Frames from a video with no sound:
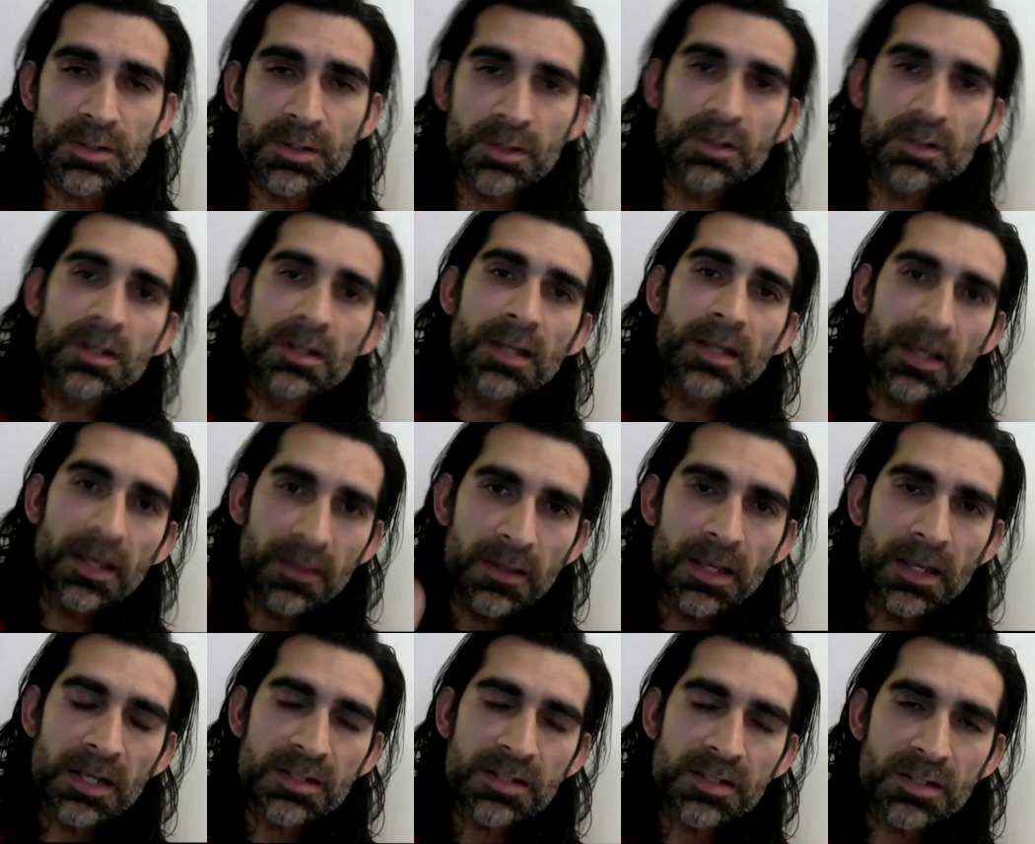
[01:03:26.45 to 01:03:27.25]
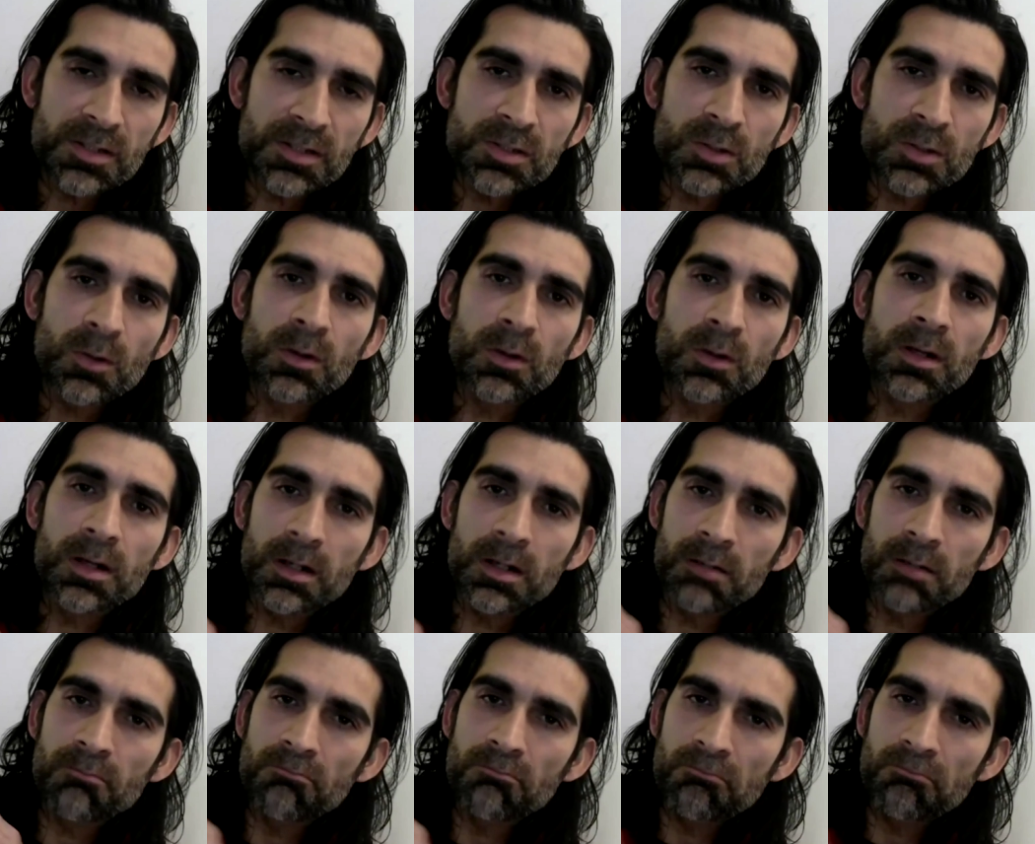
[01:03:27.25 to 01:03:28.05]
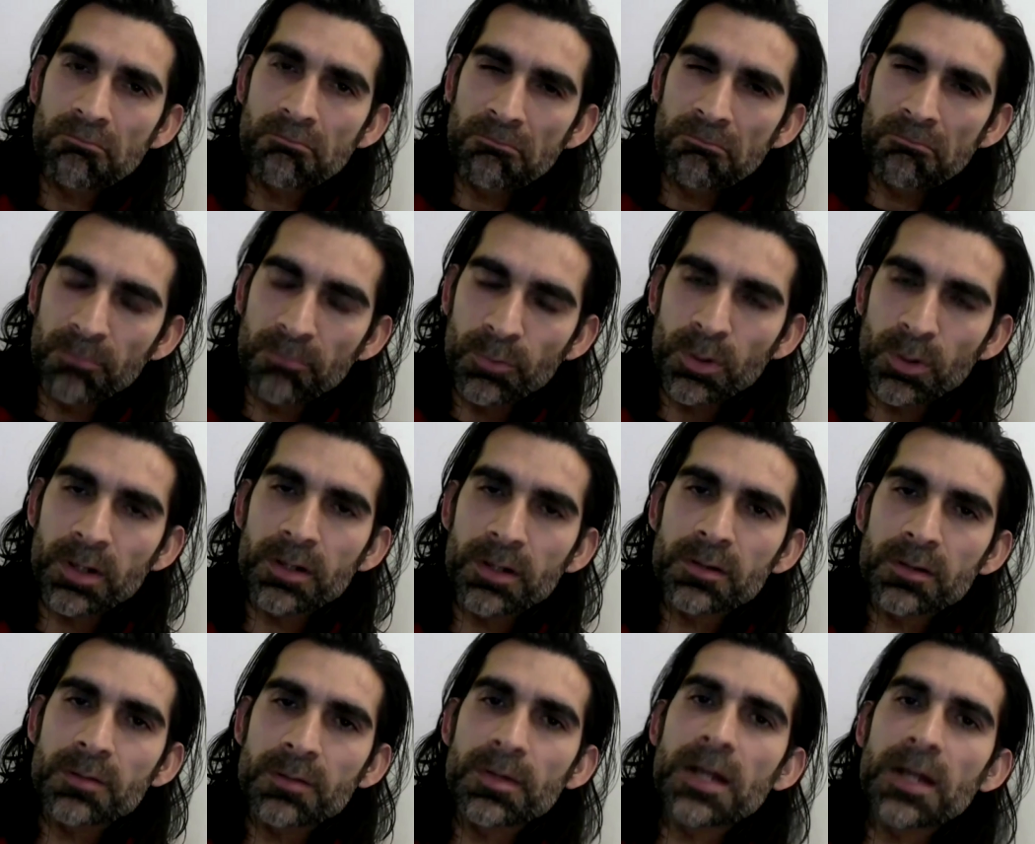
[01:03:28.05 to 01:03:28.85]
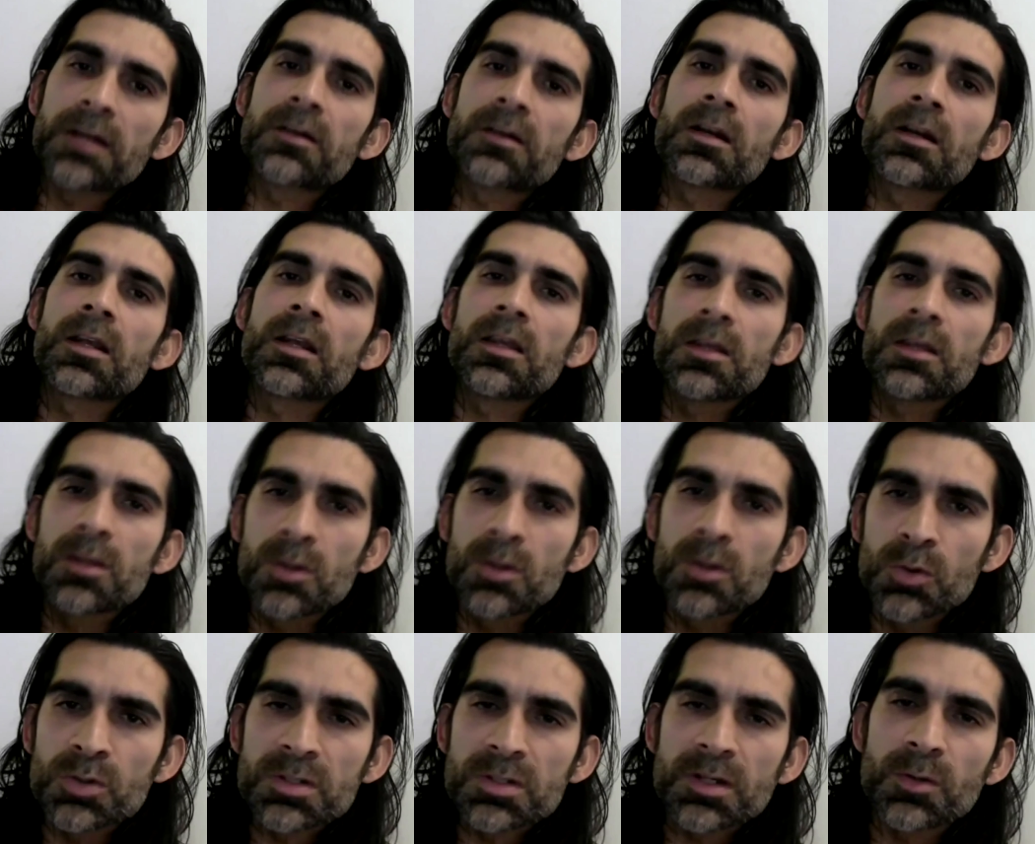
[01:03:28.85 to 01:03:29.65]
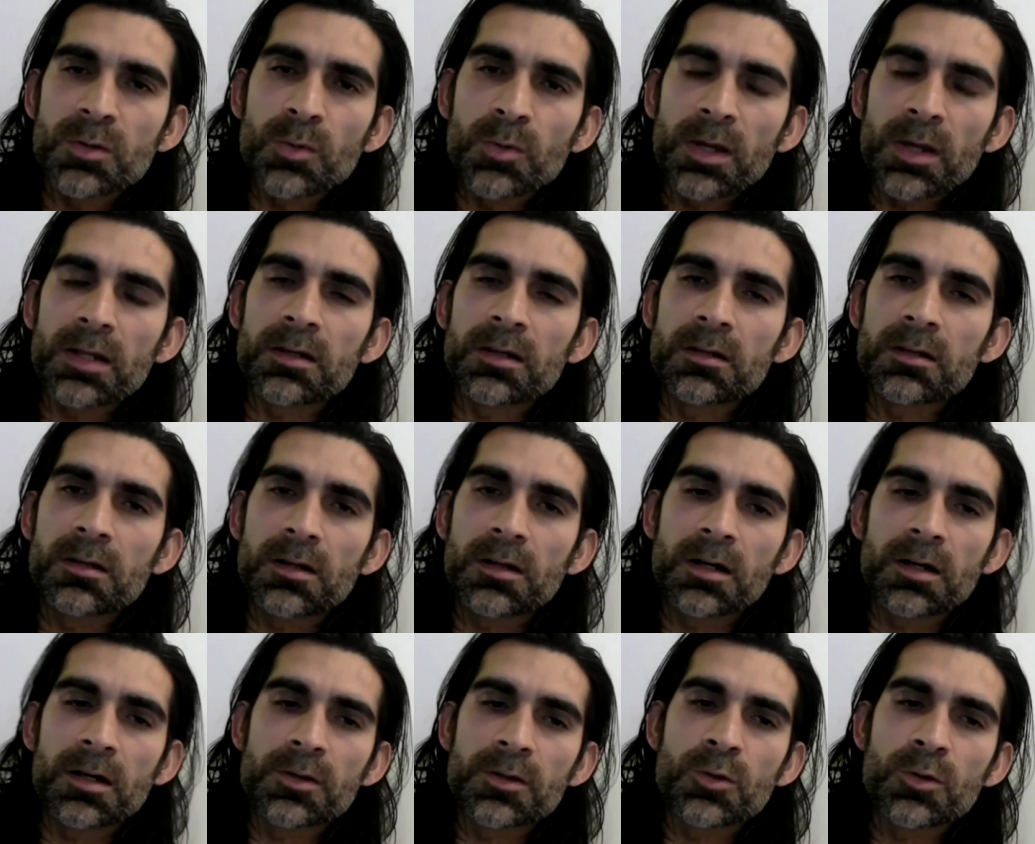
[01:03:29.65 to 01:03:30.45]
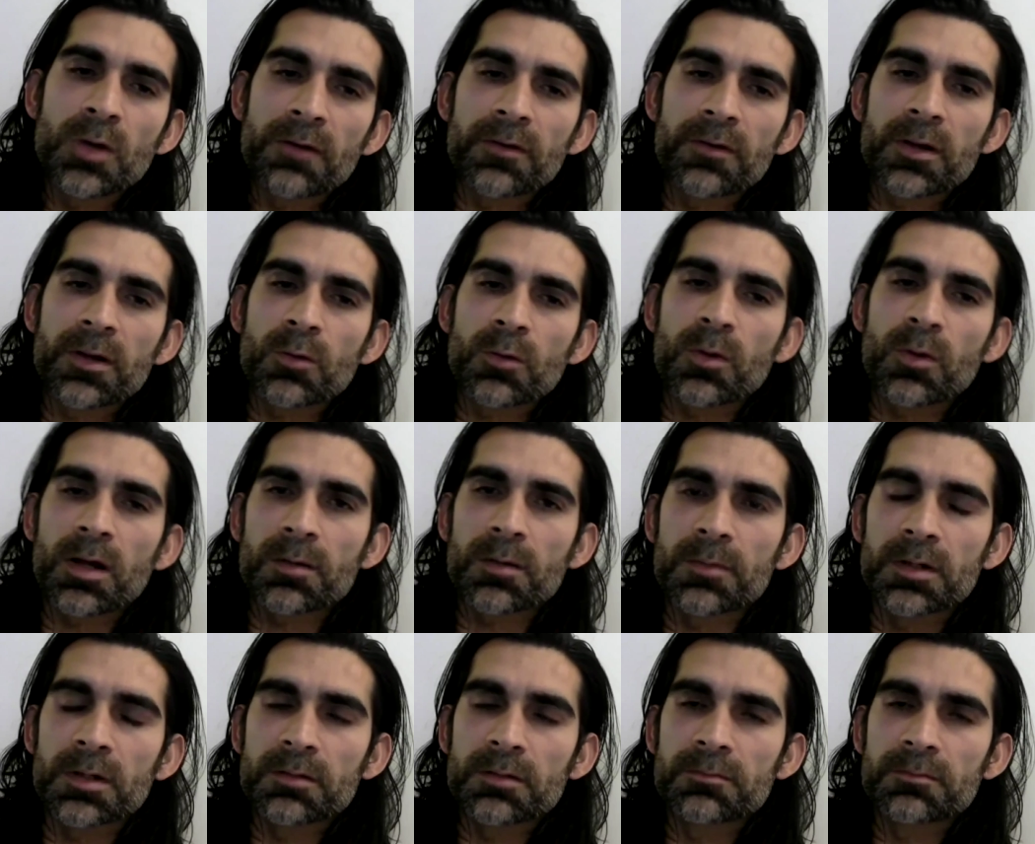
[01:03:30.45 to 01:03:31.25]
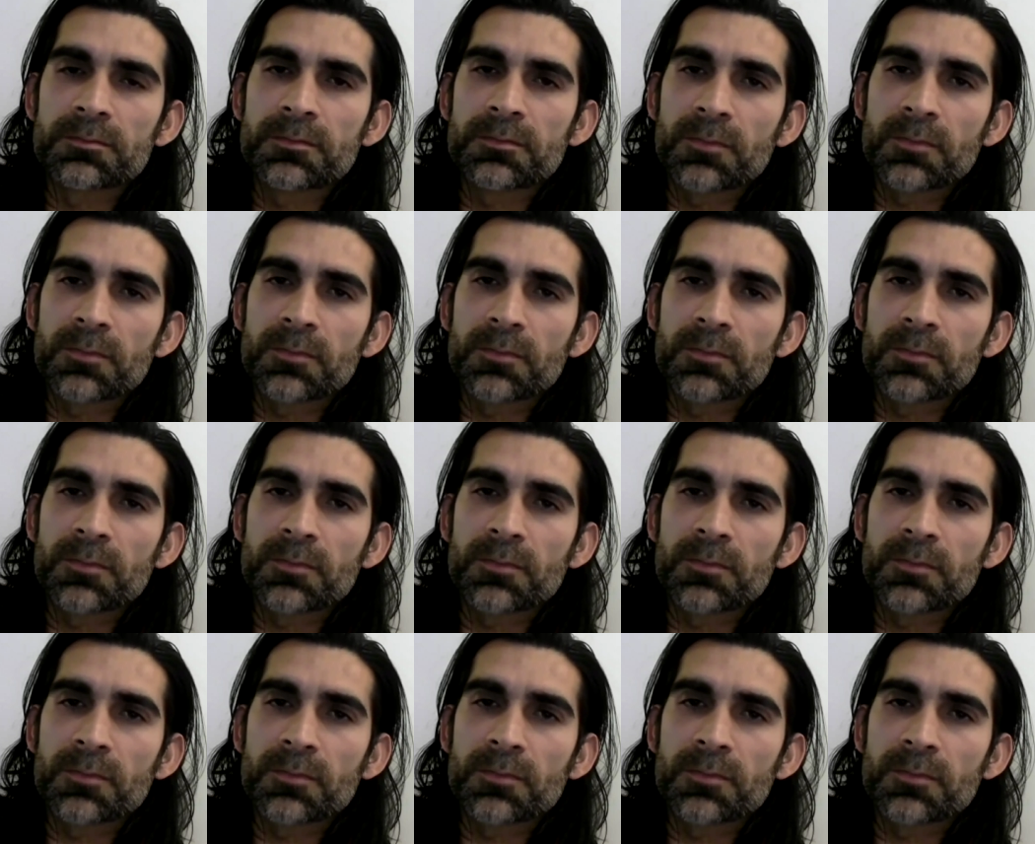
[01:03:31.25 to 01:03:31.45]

So you'd get the excess solar, put it in the battery, use it when you have a requirement.